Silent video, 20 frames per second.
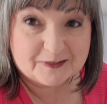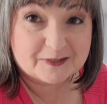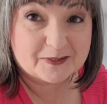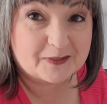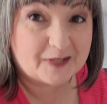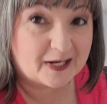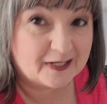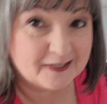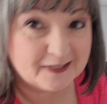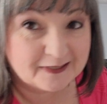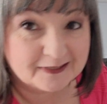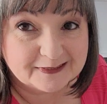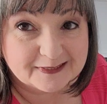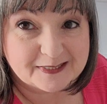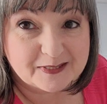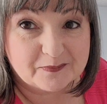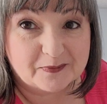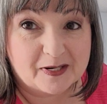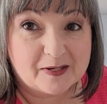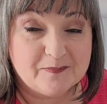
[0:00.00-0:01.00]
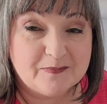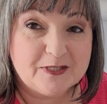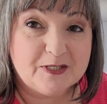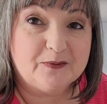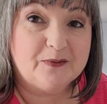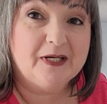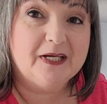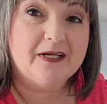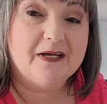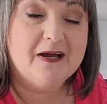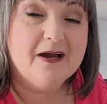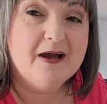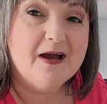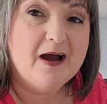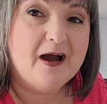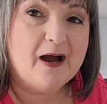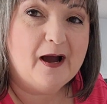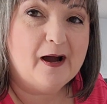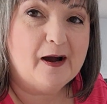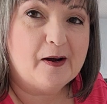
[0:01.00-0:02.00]
so that you can see what I'm doing.
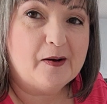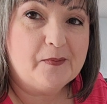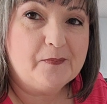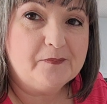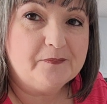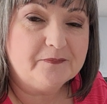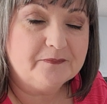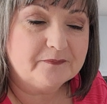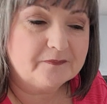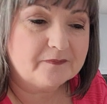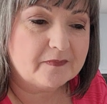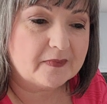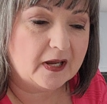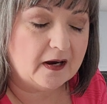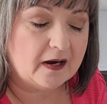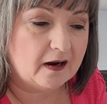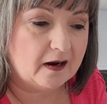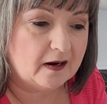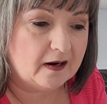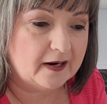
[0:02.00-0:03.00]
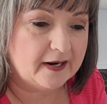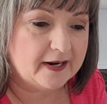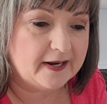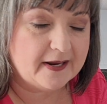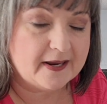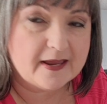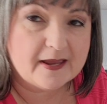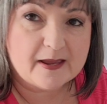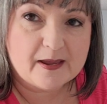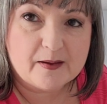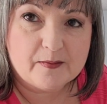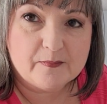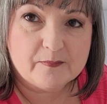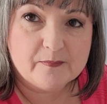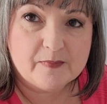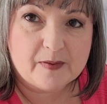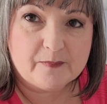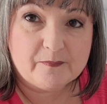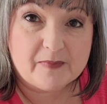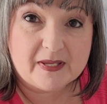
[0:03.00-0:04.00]
I
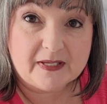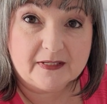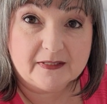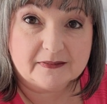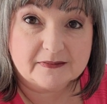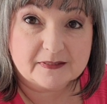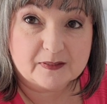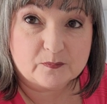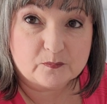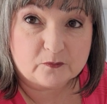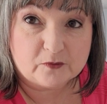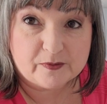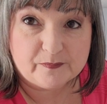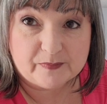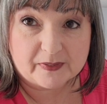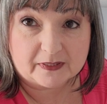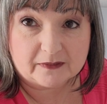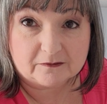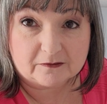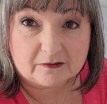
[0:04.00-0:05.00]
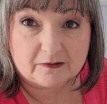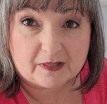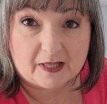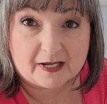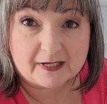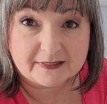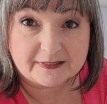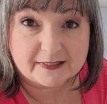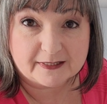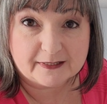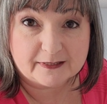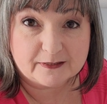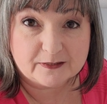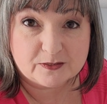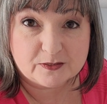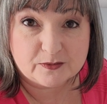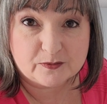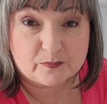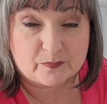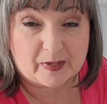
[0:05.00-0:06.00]
am making some remineralizing
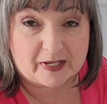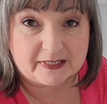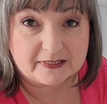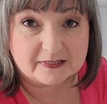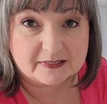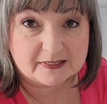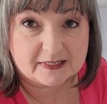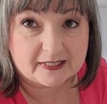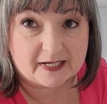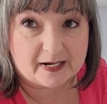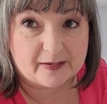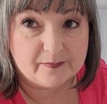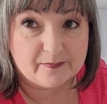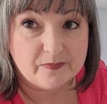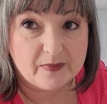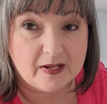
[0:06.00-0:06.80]
toothpaste today.